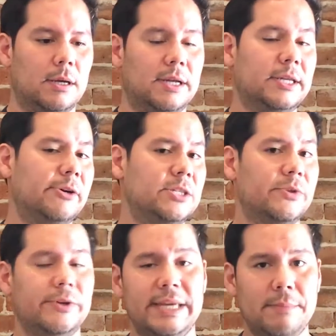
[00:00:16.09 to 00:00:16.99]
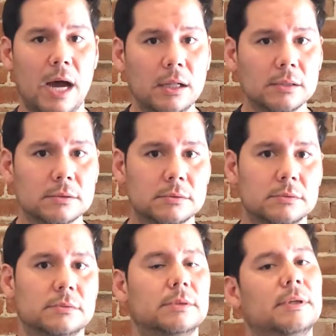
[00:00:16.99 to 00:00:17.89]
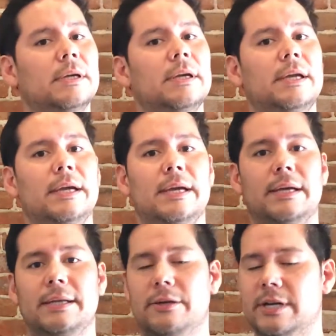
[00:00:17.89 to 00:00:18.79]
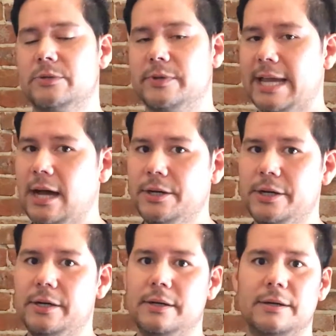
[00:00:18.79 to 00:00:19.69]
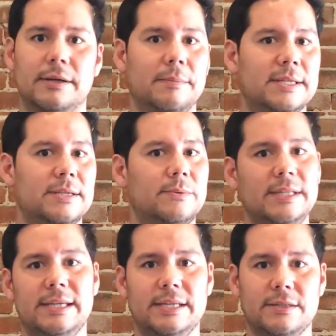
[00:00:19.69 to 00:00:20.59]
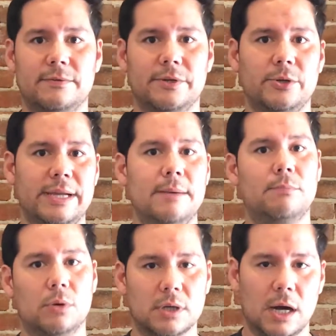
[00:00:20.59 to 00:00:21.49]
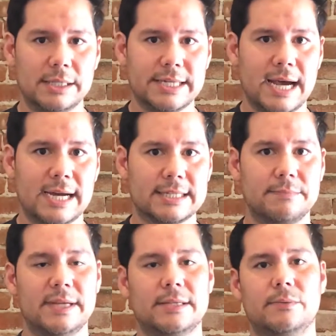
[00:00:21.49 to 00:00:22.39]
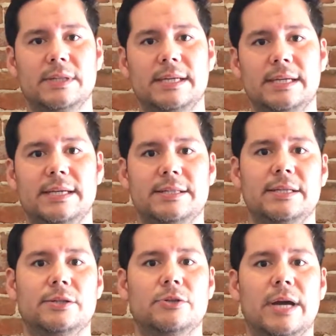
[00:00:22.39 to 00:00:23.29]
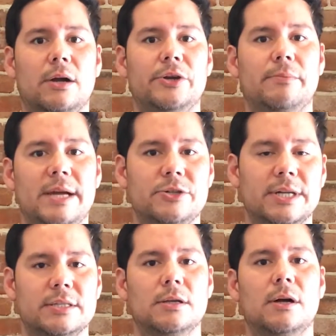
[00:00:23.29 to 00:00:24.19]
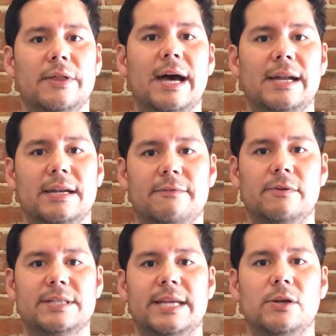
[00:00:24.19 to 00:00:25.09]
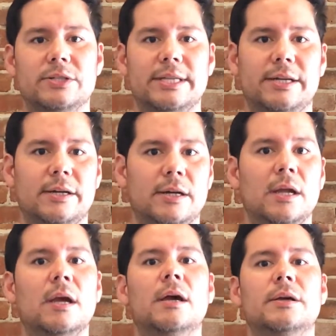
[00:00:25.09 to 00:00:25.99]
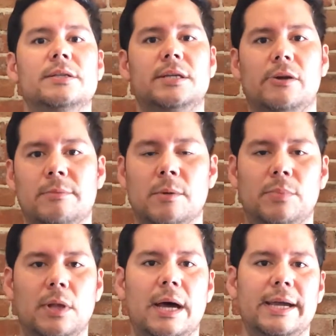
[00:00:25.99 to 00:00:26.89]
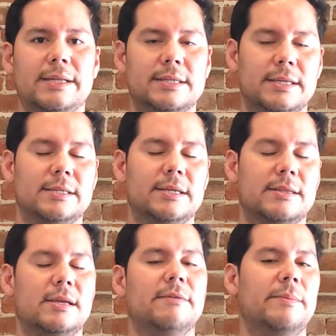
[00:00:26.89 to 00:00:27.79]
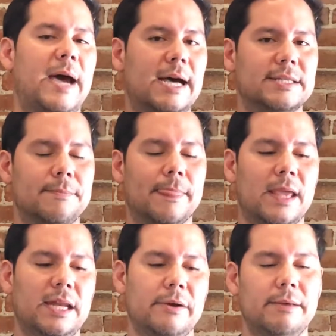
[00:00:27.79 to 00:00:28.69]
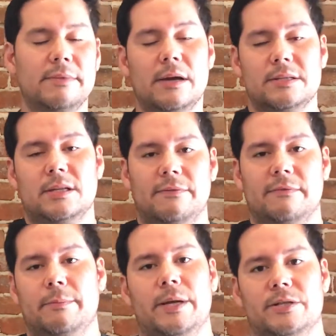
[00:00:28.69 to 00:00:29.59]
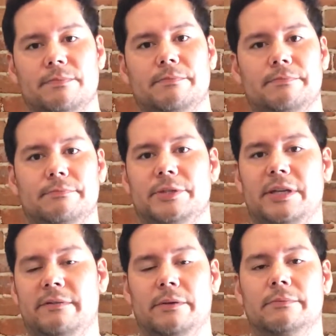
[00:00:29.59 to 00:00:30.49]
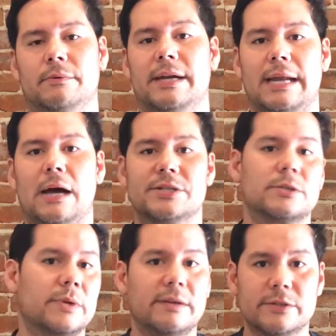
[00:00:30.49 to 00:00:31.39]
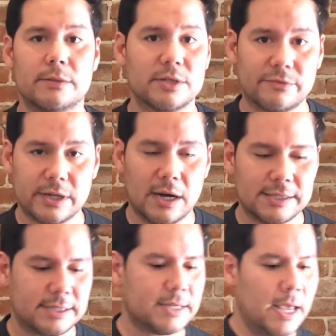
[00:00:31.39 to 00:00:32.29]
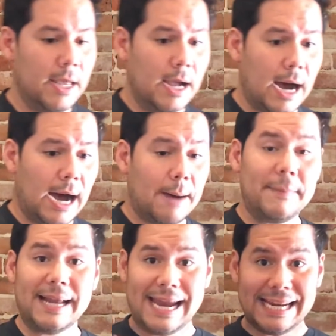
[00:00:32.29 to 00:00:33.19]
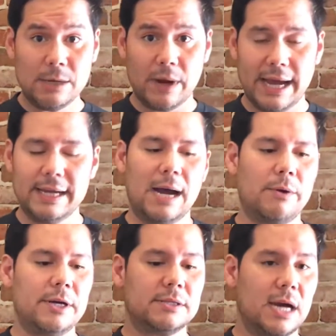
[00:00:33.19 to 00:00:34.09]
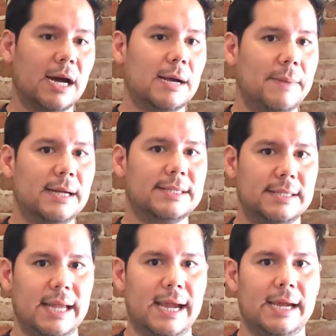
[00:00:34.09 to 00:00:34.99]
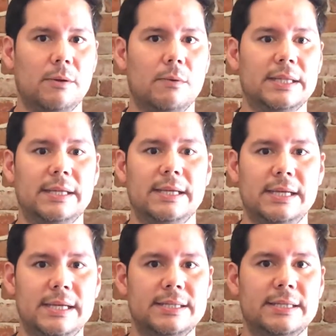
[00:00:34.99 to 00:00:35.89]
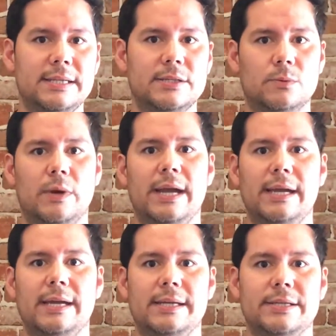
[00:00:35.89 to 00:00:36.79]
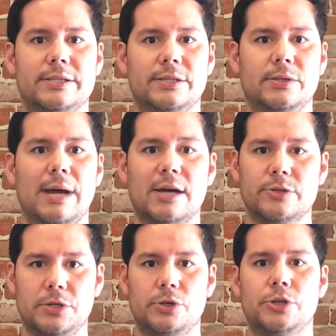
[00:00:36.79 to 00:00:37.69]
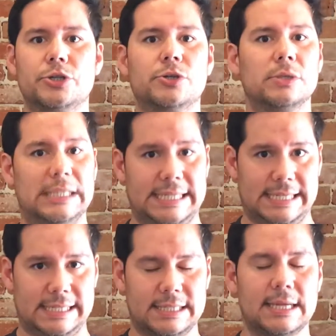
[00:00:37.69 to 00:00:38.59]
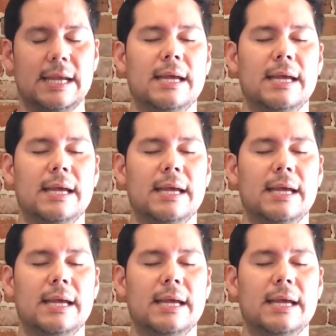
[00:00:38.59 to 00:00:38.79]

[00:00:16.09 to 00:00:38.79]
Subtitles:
It integrates with your email. It integrates with your calendar. Makes it really easy for you to import contacts. Makes it really easy to track all your metrics and all that. And if you're a sales leader, CRM compliance is a thing of the past. Anyway, that was enough of a pitch to give you right now, since we give you so much free content. But anyway, I wanted to talk about today what the easiest way it is to actually nurture leads.